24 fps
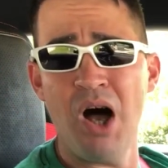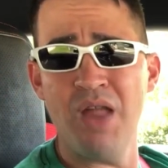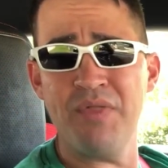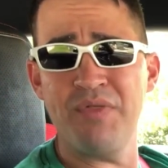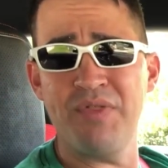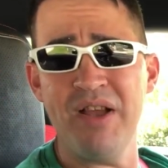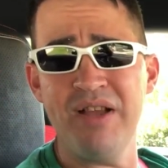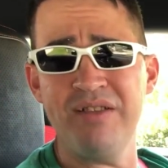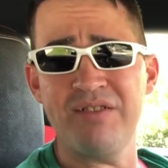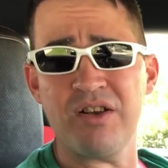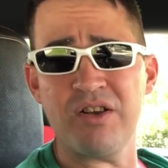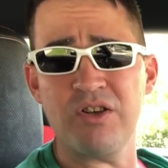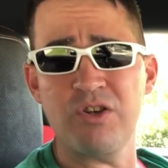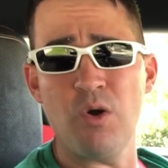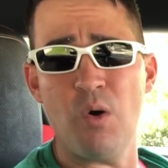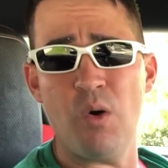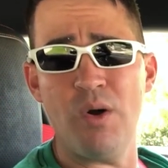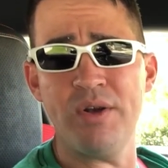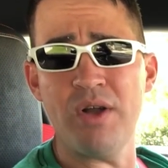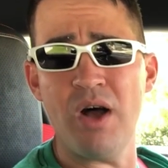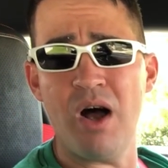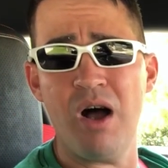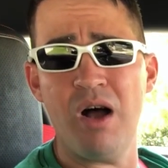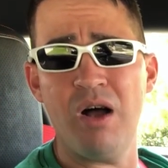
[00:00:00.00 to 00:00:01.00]
on things that are
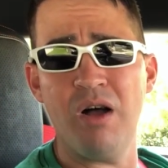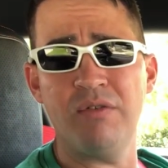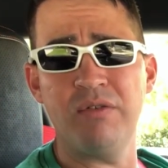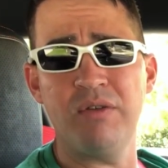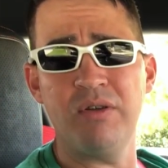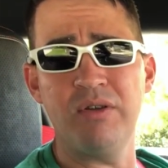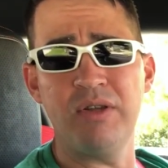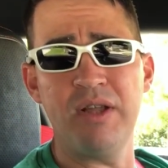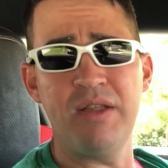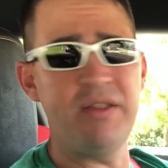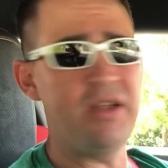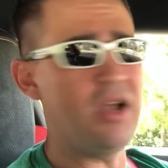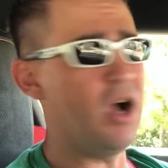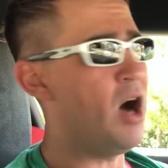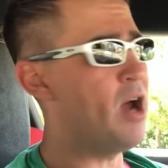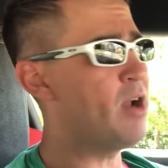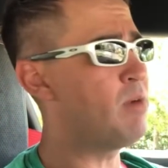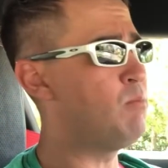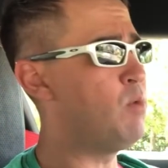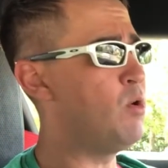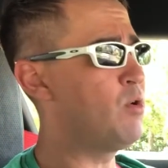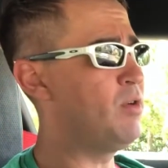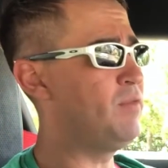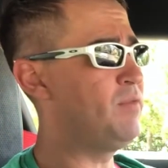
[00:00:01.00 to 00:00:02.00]
going on in the
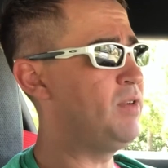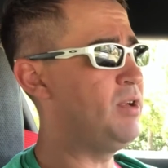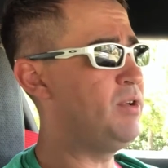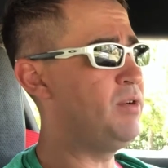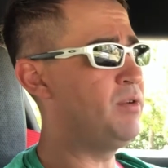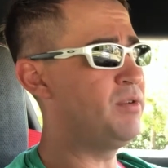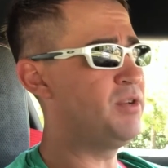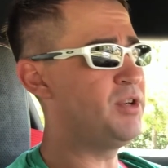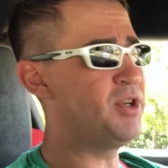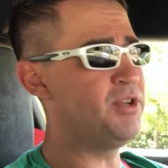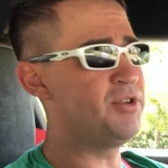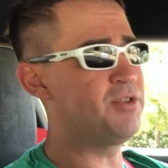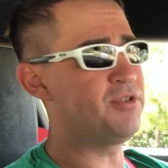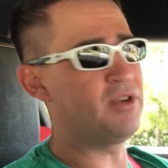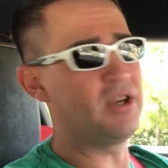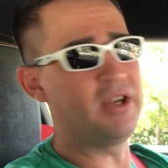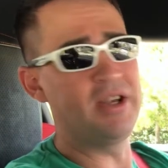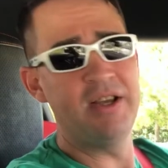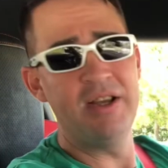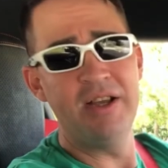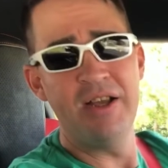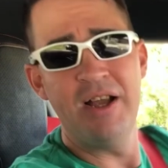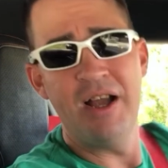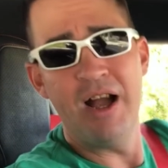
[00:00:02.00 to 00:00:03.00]
automotive
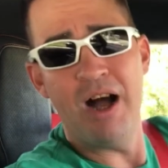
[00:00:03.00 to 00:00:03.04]
industry.